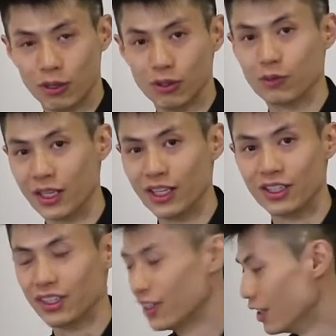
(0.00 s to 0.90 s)
close
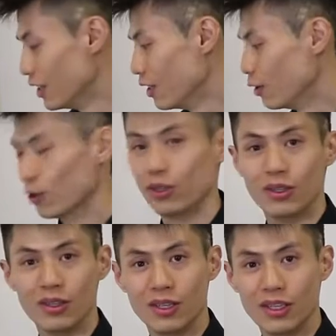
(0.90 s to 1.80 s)
range or
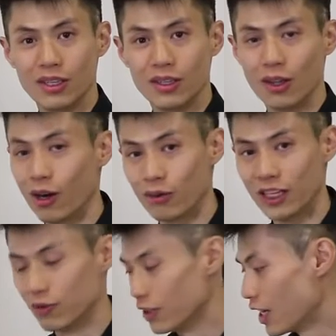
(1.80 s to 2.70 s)
long
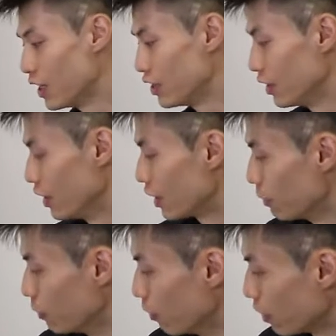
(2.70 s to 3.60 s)
range for Tai Chi. It
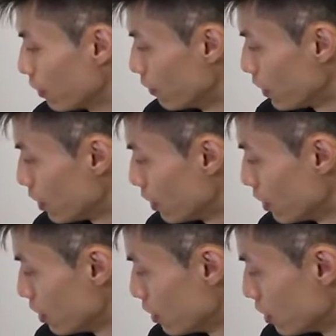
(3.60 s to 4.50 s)
can be both.
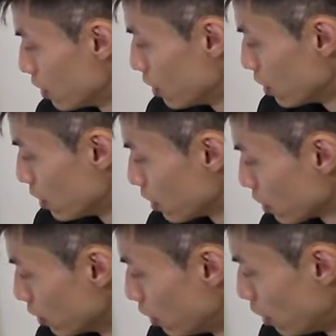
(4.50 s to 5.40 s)

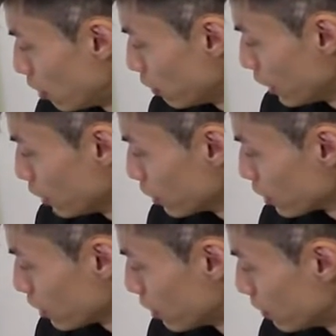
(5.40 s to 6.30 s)
So all
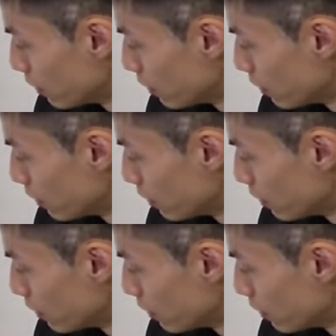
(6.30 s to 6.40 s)
ranges.